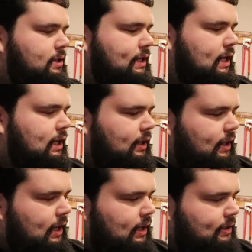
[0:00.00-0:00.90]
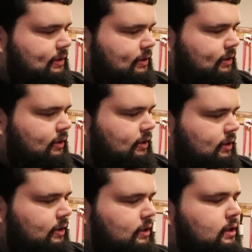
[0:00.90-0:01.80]
seeing that
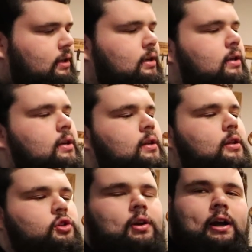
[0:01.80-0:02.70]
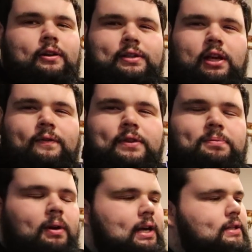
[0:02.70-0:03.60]
the shroud itself is
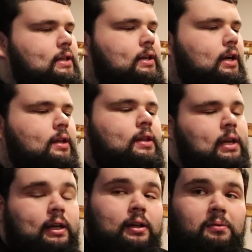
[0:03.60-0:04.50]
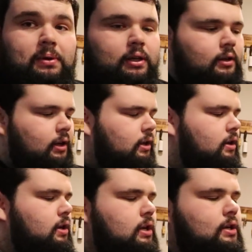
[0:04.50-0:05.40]
plastic, I think it'll be good.
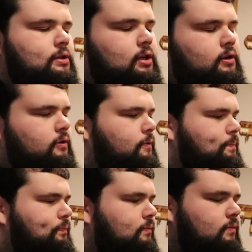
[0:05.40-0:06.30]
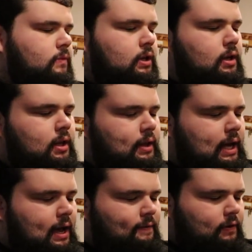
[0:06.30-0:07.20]
So
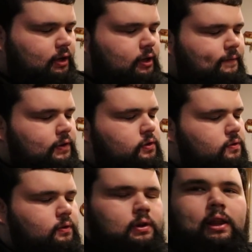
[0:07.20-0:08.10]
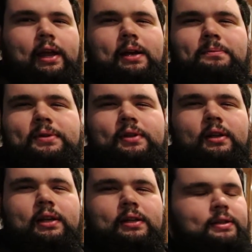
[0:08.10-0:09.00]
they have a few clamps
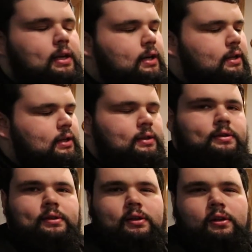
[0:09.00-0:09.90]
on the inside of these.